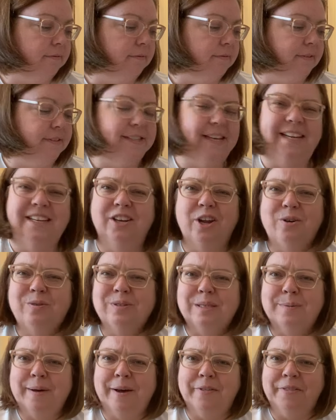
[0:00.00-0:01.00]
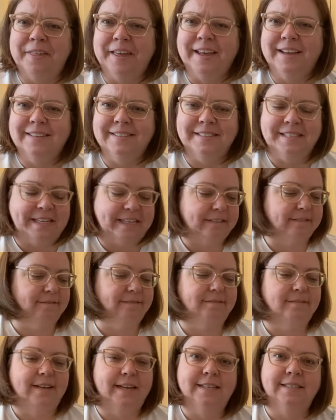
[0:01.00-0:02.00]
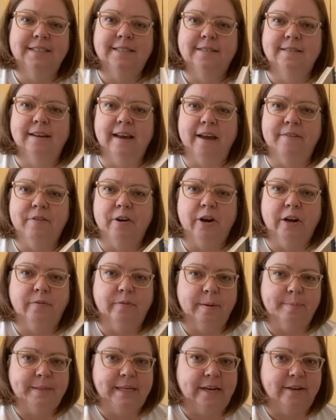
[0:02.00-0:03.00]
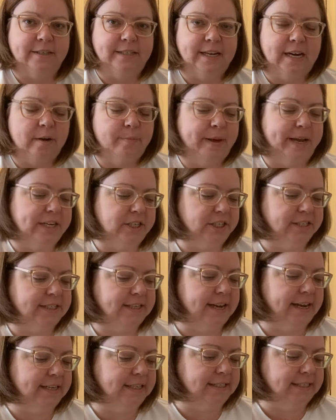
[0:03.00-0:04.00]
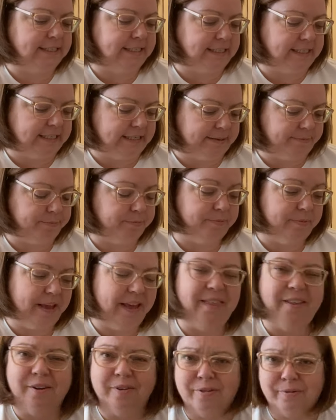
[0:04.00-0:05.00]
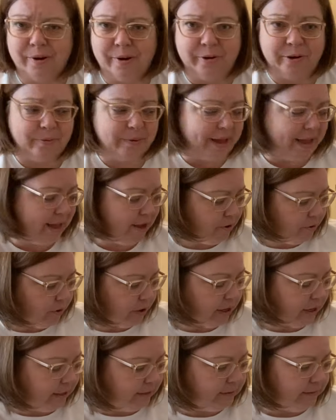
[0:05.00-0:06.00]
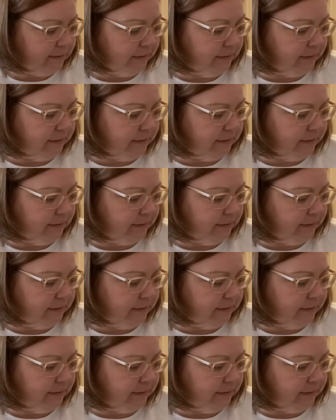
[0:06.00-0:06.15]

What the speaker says: It's like notes about things, and I've already ripped out a ton of pages. I just need to either throw it away or